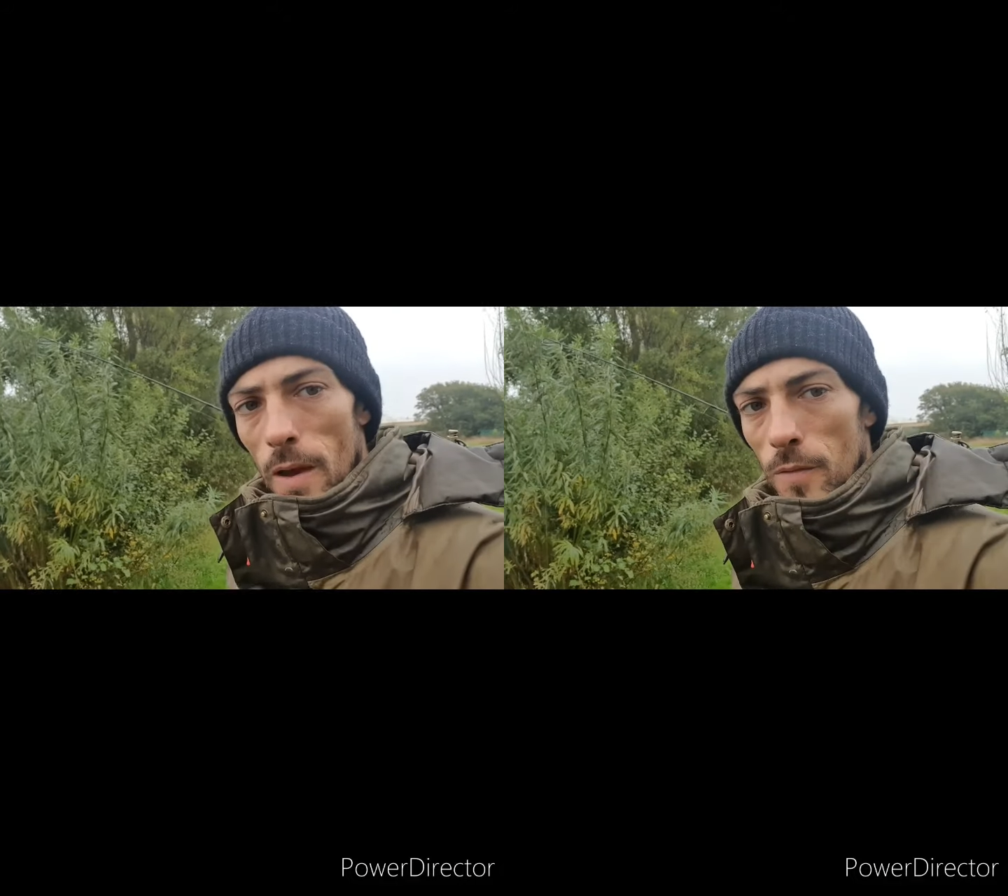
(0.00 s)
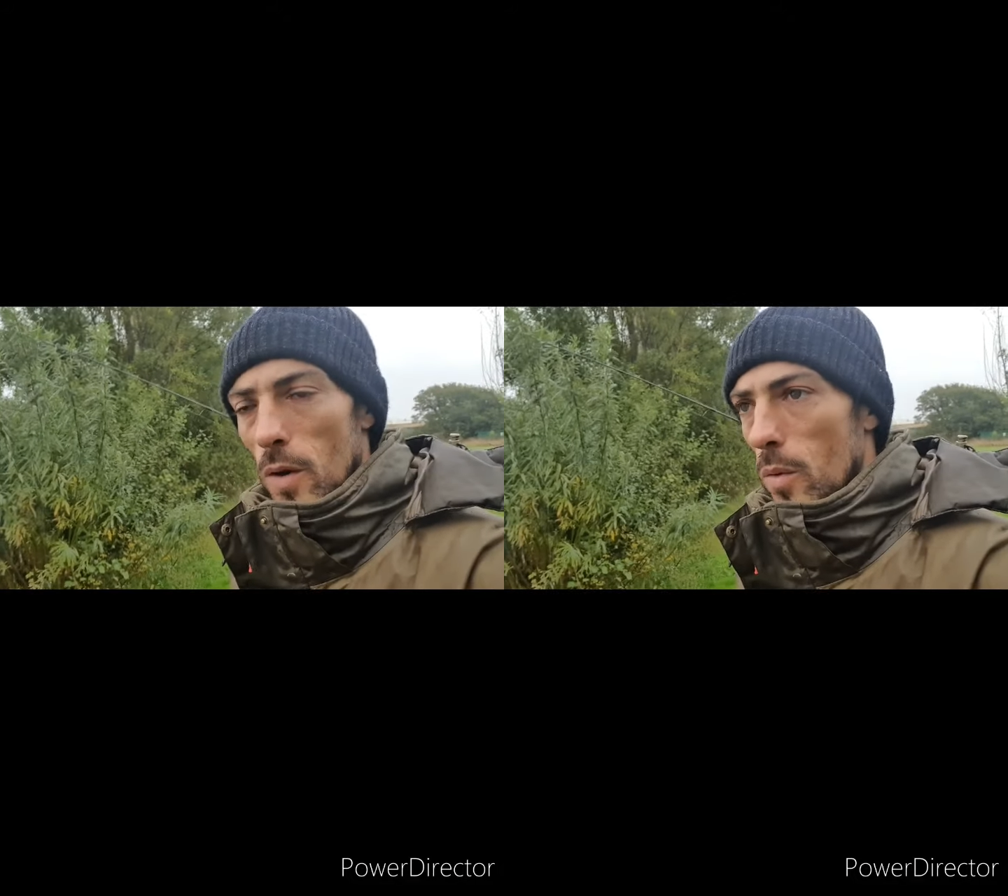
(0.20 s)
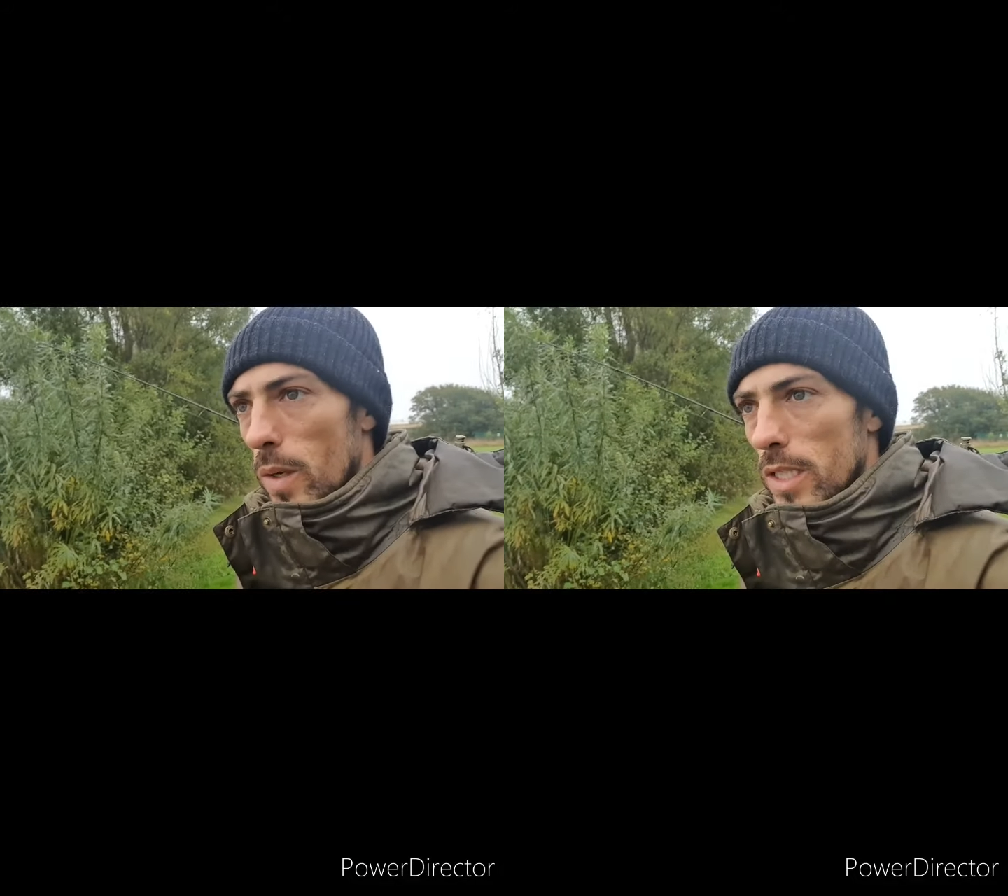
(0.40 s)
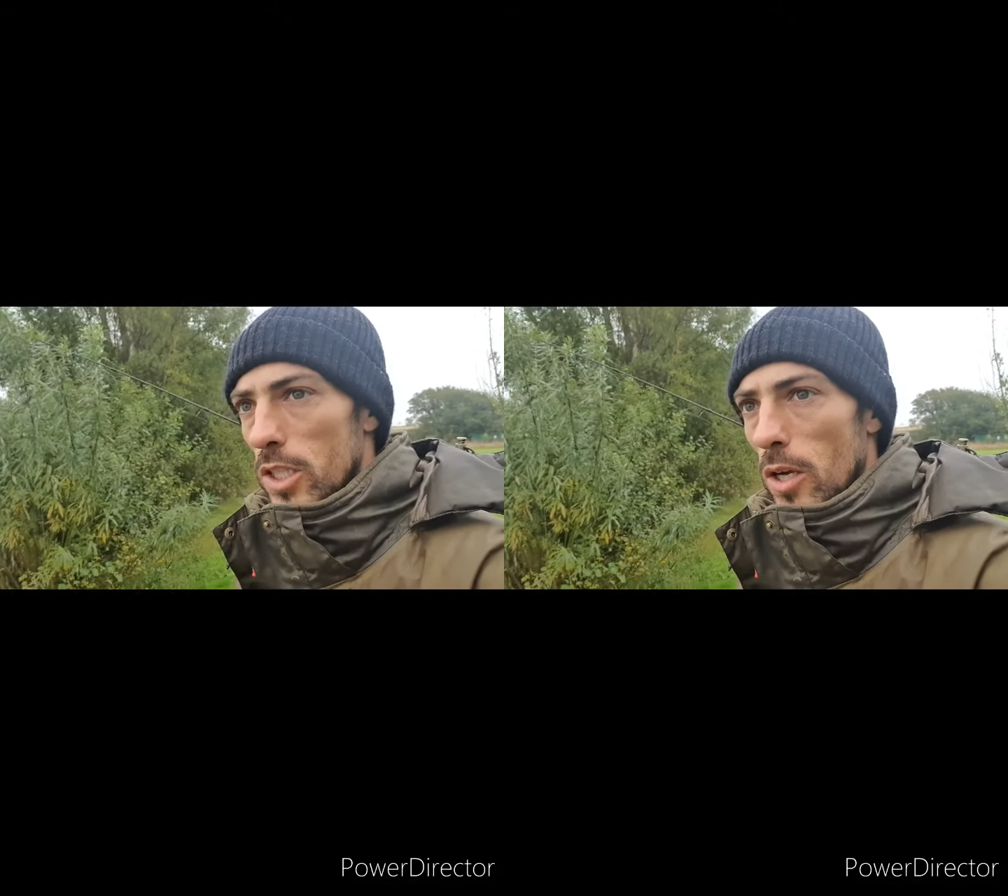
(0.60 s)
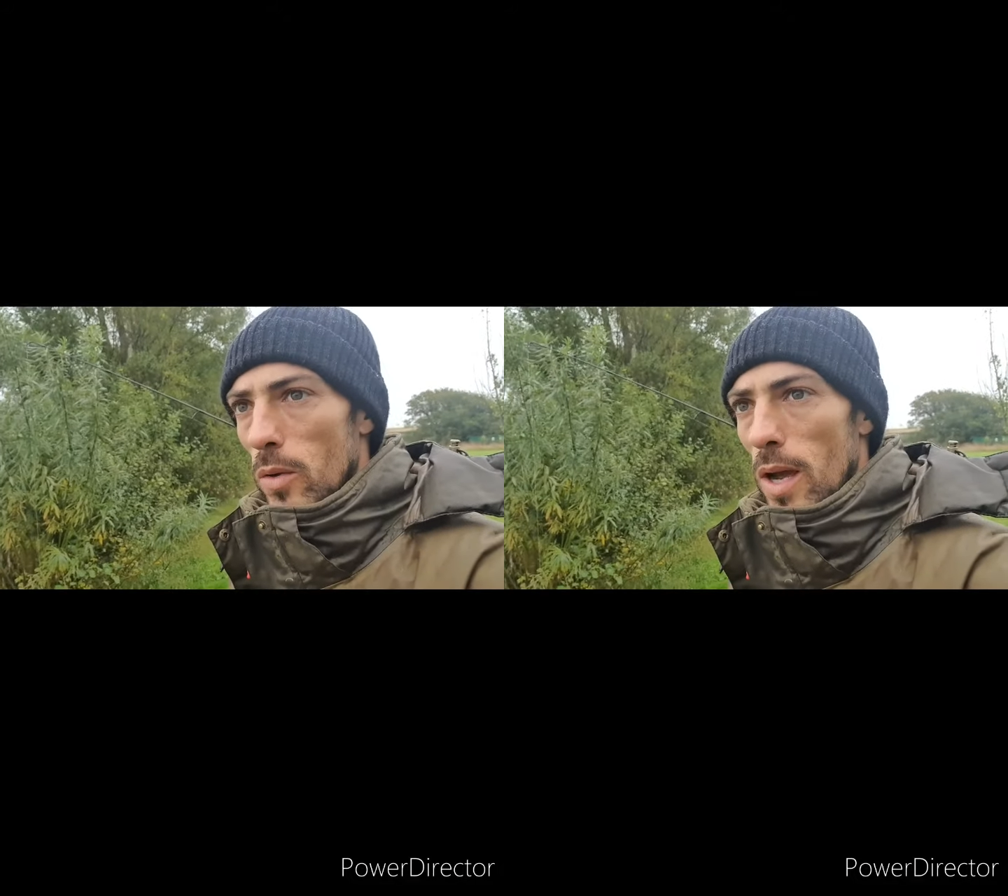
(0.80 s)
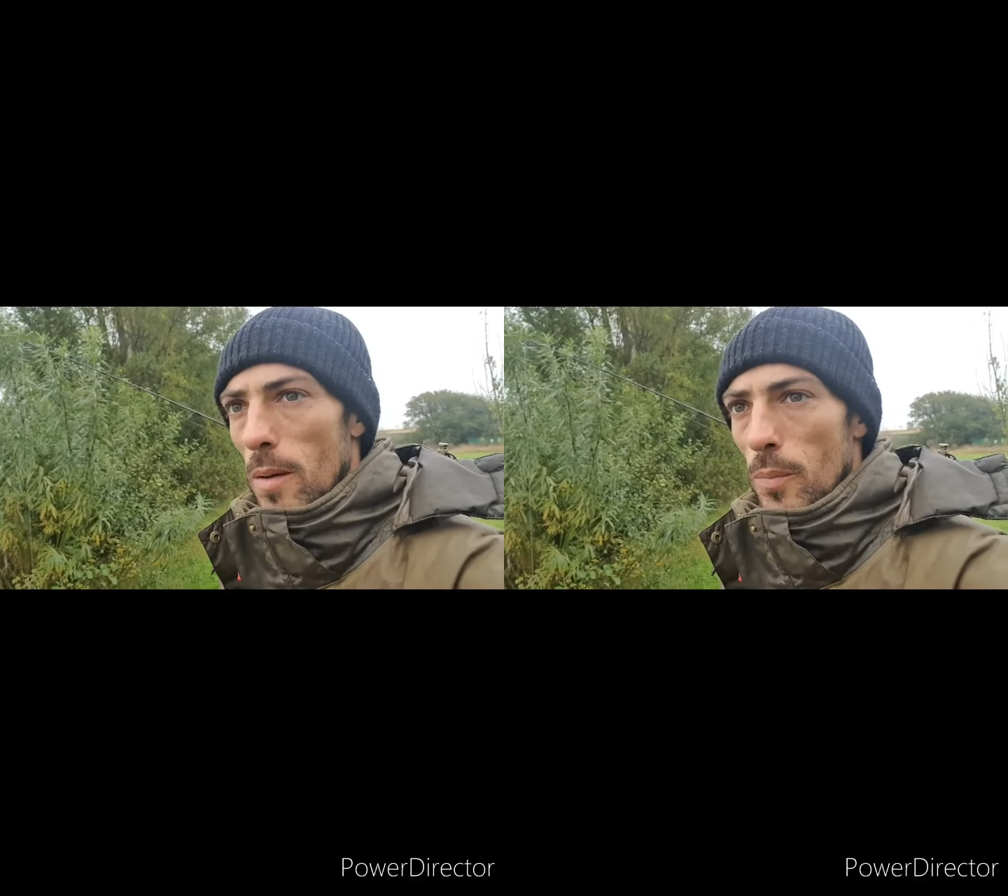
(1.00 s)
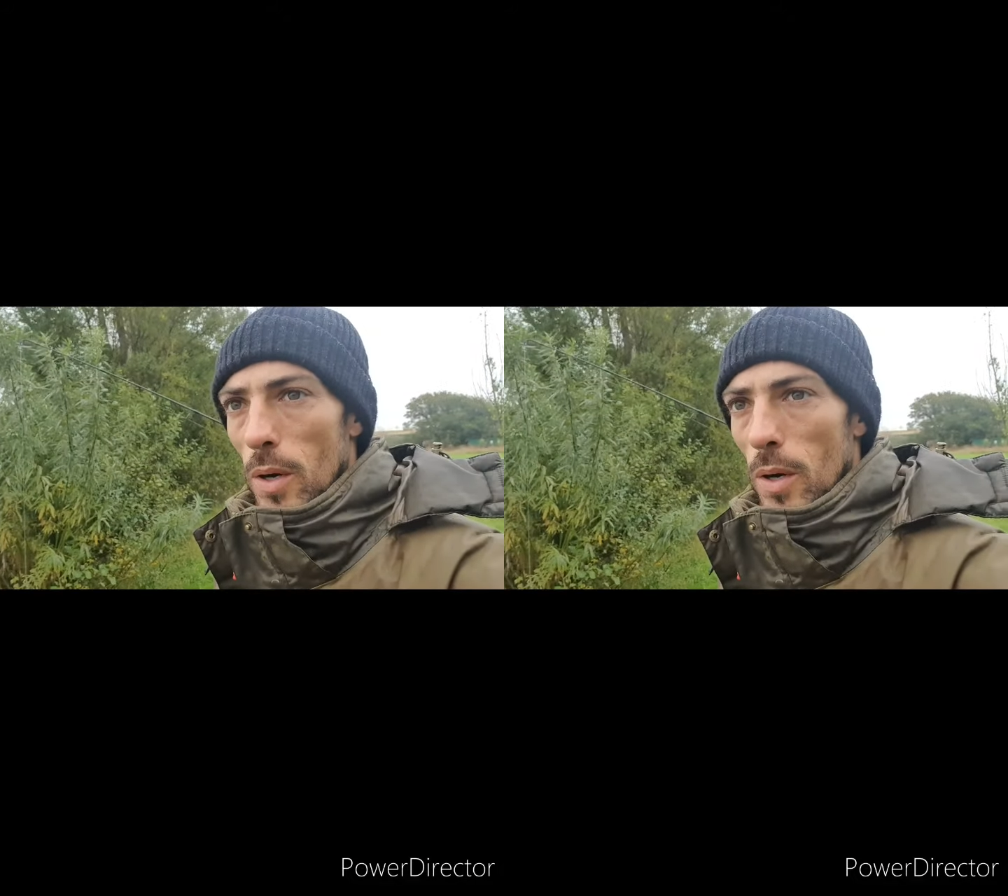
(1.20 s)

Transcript: I thought I'd quickly show you how I'm